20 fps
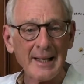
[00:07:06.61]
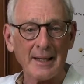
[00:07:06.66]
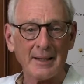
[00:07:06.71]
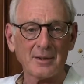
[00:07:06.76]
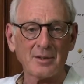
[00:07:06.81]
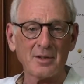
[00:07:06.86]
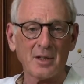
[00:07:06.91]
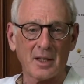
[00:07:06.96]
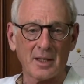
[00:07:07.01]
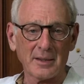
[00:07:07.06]

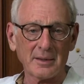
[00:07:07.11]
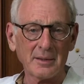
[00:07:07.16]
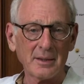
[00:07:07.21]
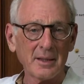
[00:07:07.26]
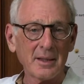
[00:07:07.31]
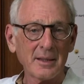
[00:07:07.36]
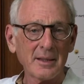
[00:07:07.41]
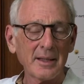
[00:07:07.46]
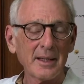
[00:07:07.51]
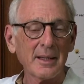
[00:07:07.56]
had done
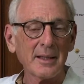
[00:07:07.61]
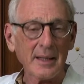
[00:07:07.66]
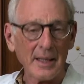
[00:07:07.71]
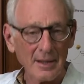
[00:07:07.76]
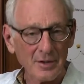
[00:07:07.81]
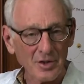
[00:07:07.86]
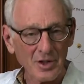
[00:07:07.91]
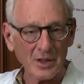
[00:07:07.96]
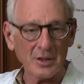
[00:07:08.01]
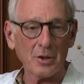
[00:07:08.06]
in
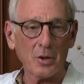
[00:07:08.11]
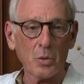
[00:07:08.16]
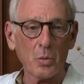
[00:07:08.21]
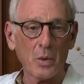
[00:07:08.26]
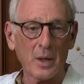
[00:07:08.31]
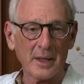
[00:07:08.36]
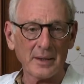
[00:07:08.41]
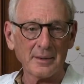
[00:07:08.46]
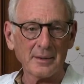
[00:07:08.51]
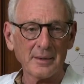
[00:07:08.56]

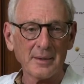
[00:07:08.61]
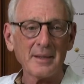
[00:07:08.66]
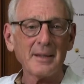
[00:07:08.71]
1801,